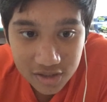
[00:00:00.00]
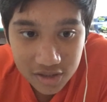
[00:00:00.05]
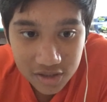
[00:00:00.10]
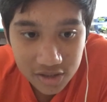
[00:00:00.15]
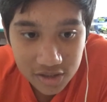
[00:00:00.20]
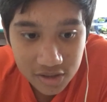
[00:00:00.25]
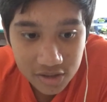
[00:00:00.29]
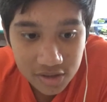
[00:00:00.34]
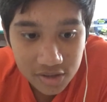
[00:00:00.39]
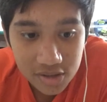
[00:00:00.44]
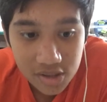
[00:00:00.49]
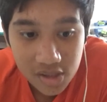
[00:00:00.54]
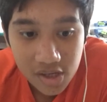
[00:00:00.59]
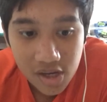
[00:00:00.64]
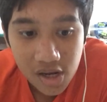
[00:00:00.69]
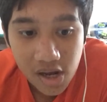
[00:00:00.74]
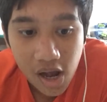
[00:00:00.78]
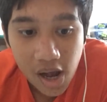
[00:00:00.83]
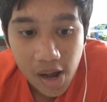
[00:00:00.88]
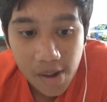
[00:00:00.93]
years,
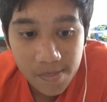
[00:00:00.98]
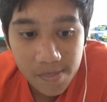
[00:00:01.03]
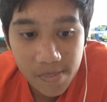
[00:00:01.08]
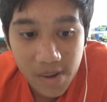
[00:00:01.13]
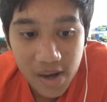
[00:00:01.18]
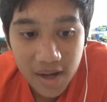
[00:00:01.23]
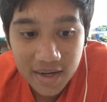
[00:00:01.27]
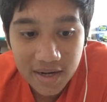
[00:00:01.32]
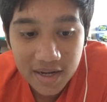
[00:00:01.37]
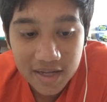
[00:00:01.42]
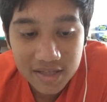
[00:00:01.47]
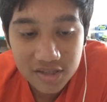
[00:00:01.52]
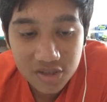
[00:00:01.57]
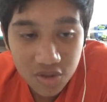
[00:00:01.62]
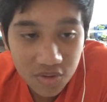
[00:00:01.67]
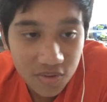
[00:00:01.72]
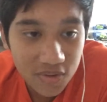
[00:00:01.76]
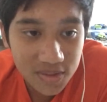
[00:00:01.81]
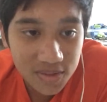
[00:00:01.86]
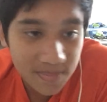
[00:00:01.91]
but has
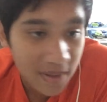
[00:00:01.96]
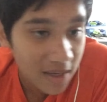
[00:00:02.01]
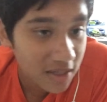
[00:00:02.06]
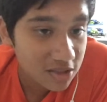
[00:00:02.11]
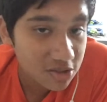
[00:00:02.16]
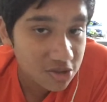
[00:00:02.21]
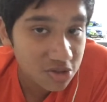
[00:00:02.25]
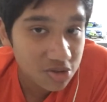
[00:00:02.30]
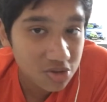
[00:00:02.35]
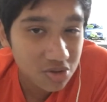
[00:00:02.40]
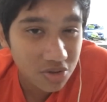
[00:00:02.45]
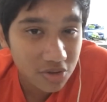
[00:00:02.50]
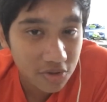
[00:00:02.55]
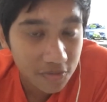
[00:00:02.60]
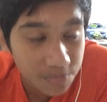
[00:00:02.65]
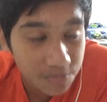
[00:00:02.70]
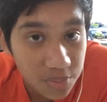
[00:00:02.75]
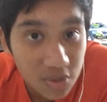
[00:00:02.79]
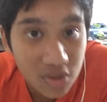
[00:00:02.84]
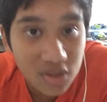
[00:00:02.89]
always managed to sort
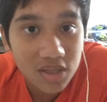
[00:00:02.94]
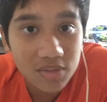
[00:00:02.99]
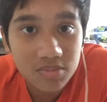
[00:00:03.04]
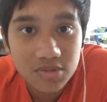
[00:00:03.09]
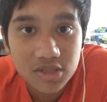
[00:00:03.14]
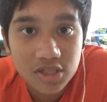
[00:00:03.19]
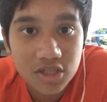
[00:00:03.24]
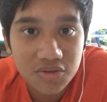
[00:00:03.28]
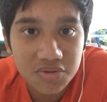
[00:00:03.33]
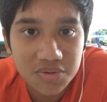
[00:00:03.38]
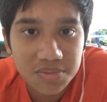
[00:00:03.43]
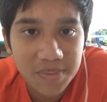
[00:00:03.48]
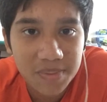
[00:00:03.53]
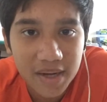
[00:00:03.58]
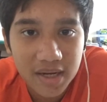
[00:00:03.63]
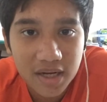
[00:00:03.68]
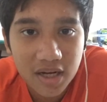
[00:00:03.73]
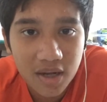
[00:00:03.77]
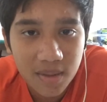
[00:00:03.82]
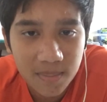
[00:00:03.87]
of pull themselves
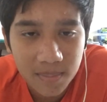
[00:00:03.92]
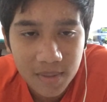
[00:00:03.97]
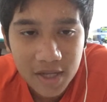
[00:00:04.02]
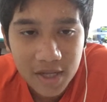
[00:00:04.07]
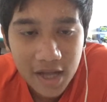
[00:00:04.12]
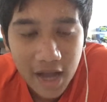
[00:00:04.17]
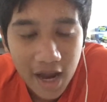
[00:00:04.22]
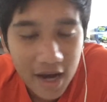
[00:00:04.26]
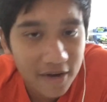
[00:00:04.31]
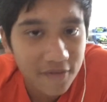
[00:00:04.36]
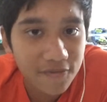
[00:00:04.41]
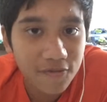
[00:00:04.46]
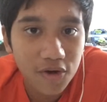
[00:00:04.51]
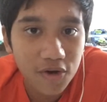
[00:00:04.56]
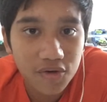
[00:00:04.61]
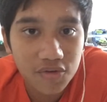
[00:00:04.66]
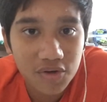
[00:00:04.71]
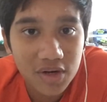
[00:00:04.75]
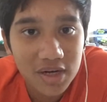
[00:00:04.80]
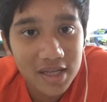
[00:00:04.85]
back up and
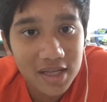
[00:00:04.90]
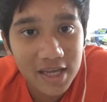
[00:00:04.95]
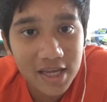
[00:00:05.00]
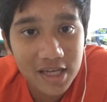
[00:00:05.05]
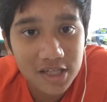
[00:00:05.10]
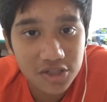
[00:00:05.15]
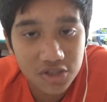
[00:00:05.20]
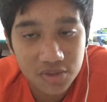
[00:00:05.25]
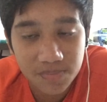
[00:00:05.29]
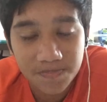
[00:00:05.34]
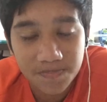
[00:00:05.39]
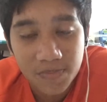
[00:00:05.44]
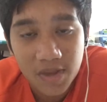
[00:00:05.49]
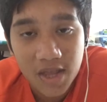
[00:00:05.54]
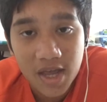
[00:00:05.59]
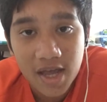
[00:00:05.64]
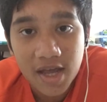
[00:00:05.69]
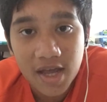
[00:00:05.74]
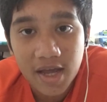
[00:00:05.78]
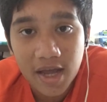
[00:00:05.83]
avoid relegation.
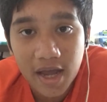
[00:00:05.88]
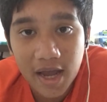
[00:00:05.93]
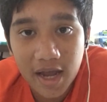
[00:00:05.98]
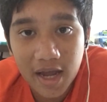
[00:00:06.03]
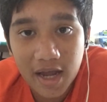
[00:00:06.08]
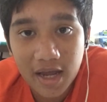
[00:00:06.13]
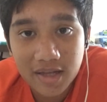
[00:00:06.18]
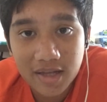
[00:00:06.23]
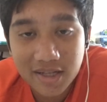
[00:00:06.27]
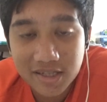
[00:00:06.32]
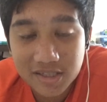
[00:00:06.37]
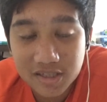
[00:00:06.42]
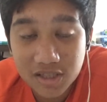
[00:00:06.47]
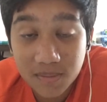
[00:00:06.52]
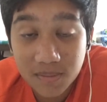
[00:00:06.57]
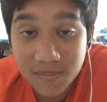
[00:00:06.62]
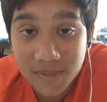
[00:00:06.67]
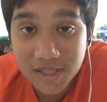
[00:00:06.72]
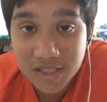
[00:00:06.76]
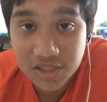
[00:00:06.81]
And that's
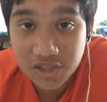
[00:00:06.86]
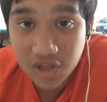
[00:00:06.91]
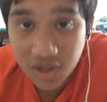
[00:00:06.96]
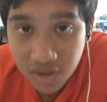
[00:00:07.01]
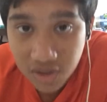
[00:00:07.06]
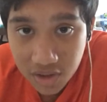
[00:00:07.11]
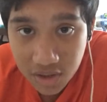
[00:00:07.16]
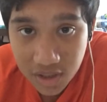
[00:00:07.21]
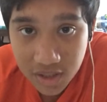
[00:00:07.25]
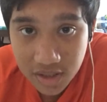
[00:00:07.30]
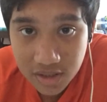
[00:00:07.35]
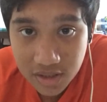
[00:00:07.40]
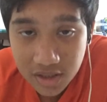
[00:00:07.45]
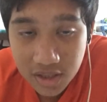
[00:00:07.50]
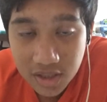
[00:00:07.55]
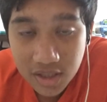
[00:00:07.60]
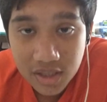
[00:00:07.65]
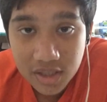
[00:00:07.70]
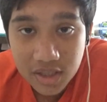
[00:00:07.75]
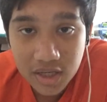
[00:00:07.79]
going to be Sunderland.
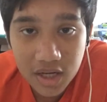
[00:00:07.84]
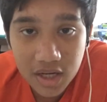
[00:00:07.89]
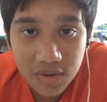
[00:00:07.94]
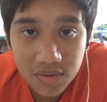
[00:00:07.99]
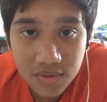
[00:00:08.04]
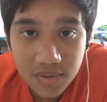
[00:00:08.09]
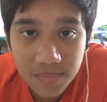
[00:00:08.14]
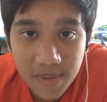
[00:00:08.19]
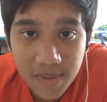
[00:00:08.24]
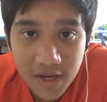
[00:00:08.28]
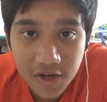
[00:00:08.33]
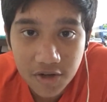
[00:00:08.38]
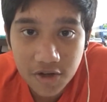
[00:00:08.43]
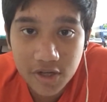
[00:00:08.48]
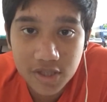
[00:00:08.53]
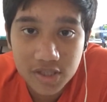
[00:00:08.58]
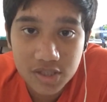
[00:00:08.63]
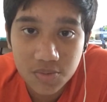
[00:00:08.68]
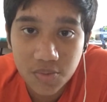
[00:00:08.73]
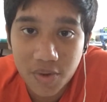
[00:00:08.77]
Now, the main
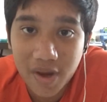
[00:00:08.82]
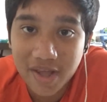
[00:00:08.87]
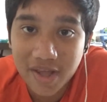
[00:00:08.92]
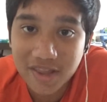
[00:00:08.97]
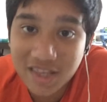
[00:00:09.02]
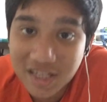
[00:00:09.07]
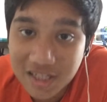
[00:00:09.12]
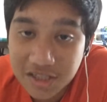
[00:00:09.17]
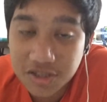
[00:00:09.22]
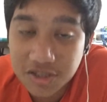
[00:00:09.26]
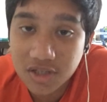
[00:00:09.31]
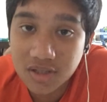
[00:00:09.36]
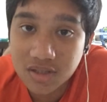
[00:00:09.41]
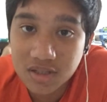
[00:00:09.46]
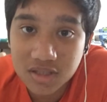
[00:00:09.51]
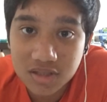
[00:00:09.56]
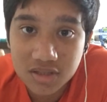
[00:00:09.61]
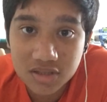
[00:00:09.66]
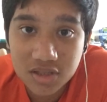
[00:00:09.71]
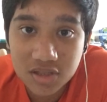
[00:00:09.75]
reason why I think
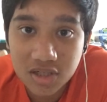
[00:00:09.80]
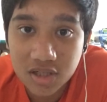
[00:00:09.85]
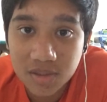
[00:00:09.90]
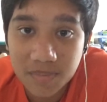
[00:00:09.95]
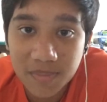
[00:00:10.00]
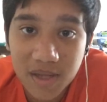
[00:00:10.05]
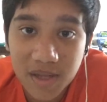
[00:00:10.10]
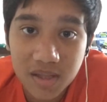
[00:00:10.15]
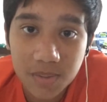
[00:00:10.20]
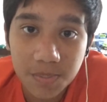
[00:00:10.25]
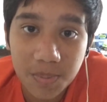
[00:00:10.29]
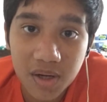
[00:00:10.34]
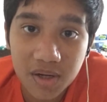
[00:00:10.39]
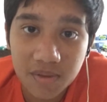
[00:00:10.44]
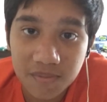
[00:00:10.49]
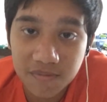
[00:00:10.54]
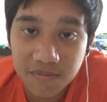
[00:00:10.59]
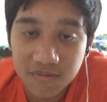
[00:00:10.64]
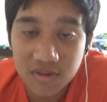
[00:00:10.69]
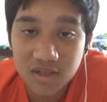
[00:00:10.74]
Sunderland's going to be at the
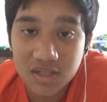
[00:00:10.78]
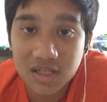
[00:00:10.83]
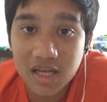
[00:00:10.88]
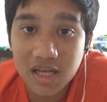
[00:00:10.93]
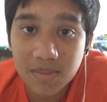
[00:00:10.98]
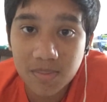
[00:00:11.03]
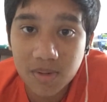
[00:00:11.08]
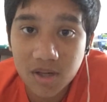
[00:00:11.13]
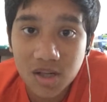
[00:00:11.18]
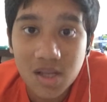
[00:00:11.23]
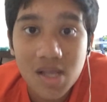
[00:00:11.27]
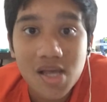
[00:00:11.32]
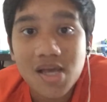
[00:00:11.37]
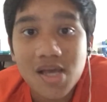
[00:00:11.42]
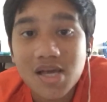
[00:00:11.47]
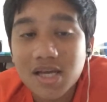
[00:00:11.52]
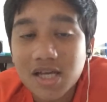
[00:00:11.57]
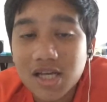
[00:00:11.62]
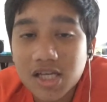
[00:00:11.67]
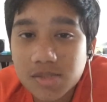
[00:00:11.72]
bottom of the table
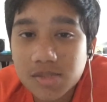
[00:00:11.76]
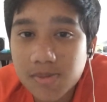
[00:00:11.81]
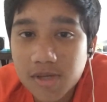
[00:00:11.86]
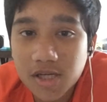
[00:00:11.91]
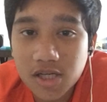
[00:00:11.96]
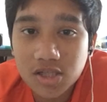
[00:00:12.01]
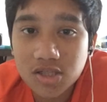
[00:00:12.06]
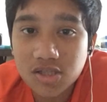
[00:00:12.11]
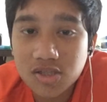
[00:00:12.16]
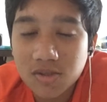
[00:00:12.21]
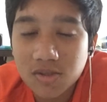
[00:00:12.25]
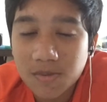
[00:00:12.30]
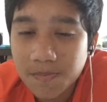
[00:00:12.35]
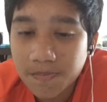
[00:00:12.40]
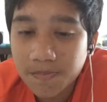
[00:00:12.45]
is because